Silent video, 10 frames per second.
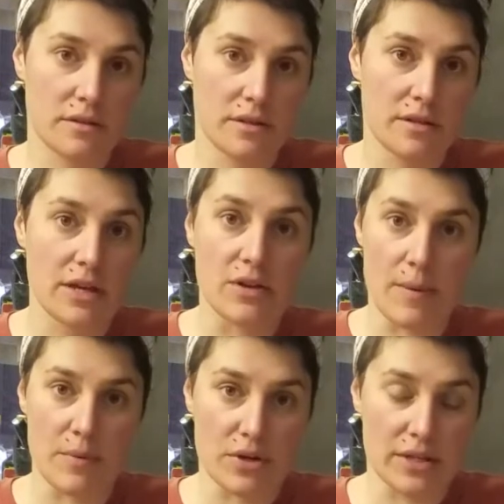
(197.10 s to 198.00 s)
you're not
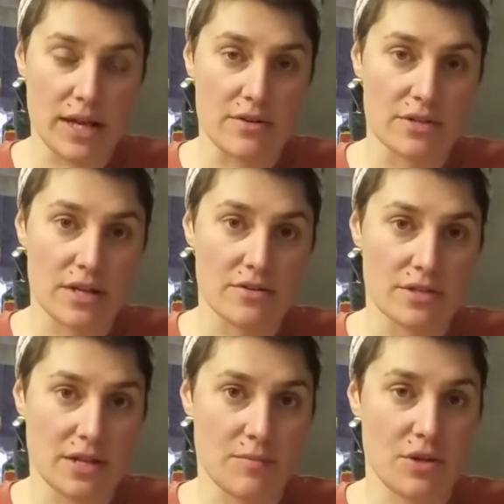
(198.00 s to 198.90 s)
burning the outside of your
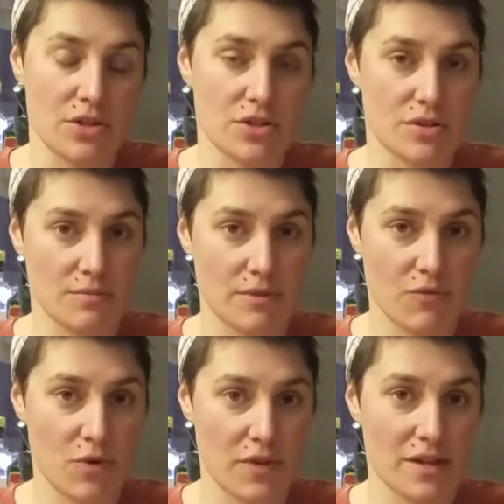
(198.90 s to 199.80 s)
sandwich
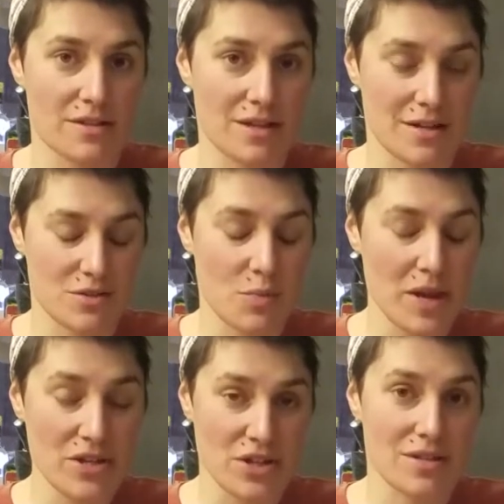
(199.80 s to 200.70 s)
before the inside. So
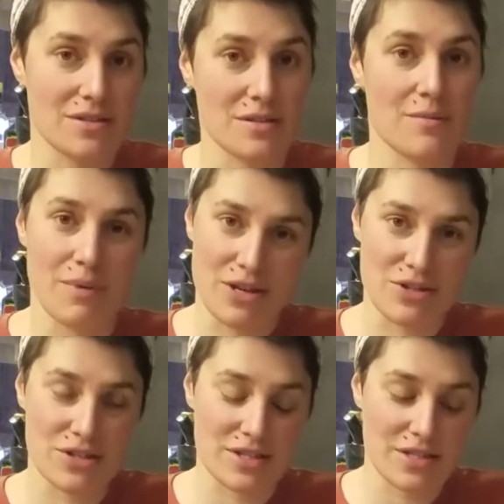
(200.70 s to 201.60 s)
patience.
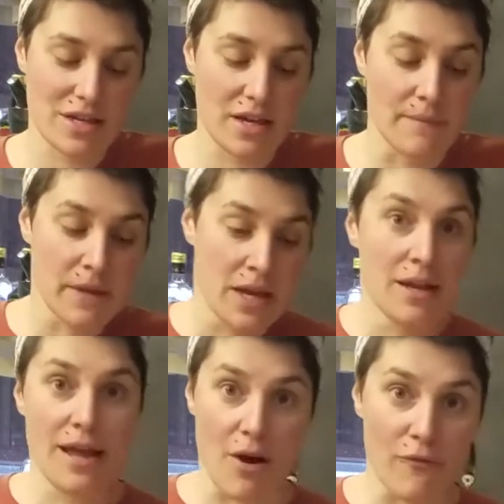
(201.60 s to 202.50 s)
Patience is key.
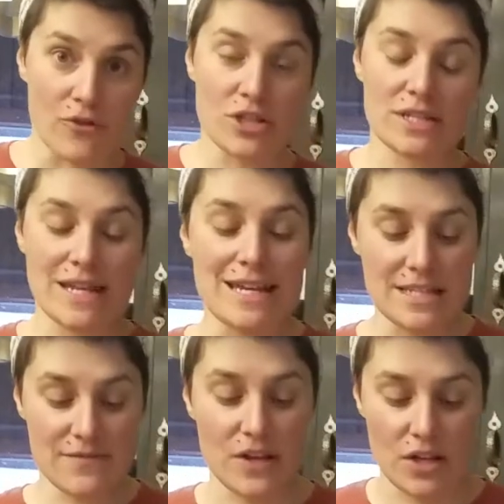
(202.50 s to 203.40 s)
Now, for today's
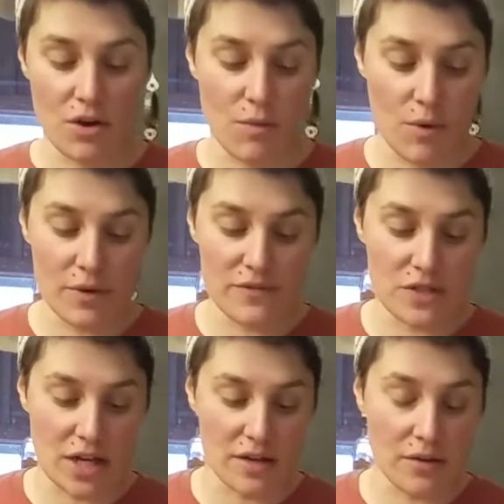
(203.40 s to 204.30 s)
video, what we've
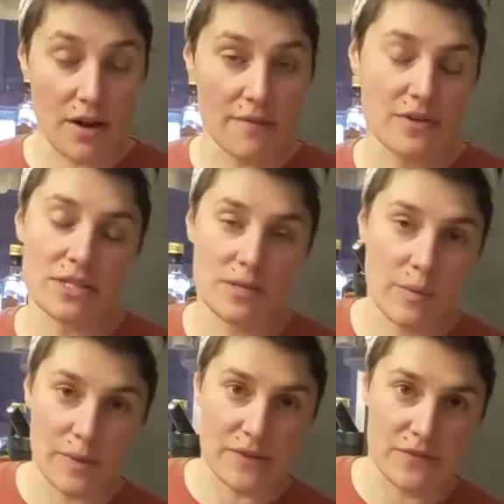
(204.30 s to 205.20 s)
done, obviously we
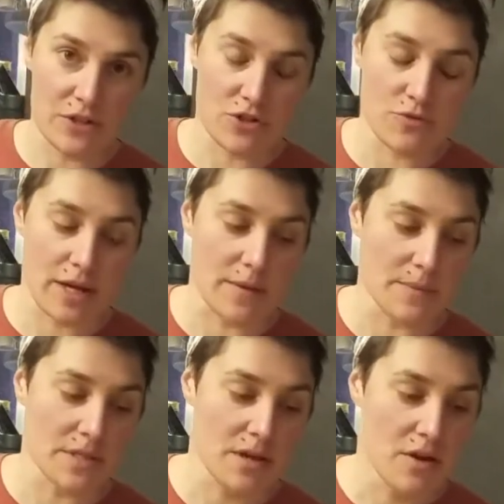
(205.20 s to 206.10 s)
want to feature
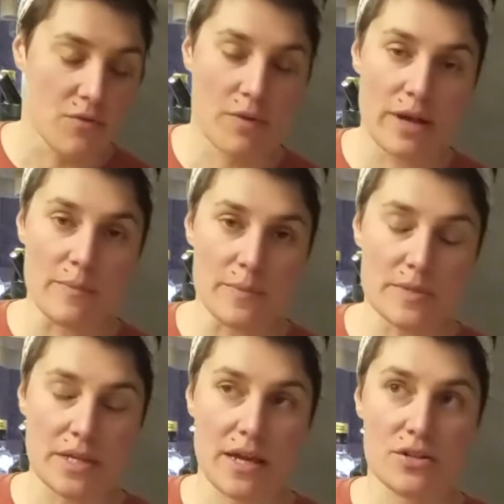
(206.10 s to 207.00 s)
ramps.
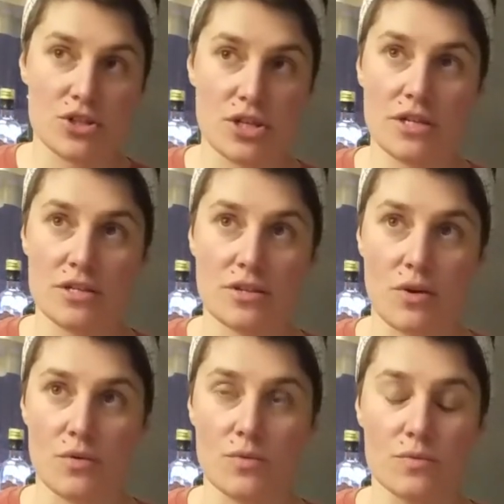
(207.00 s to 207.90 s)
Ramps and cheese
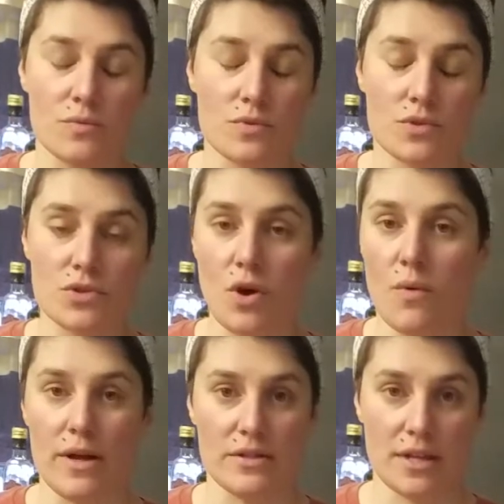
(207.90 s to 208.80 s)
go so
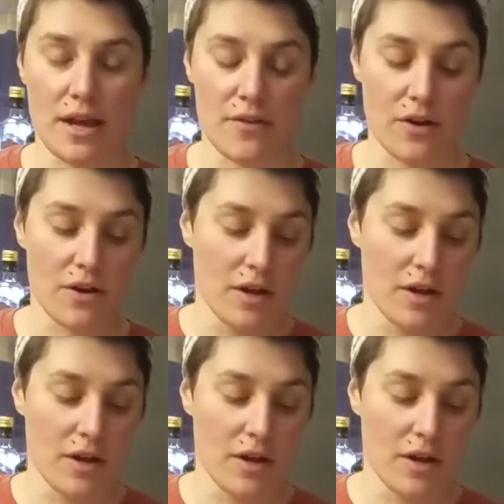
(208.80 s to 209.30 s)
well together.